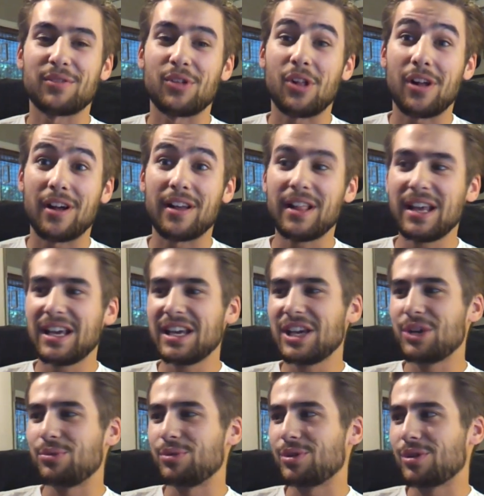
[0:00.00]
lot,
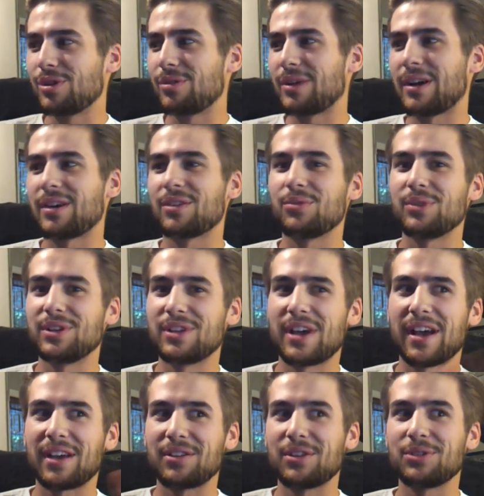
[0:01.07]
we go around and we
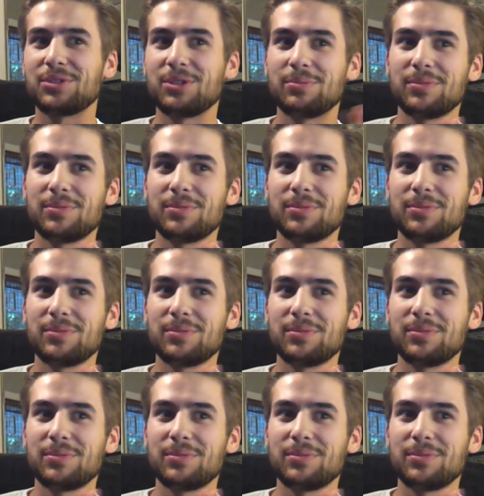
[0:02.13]
diagnose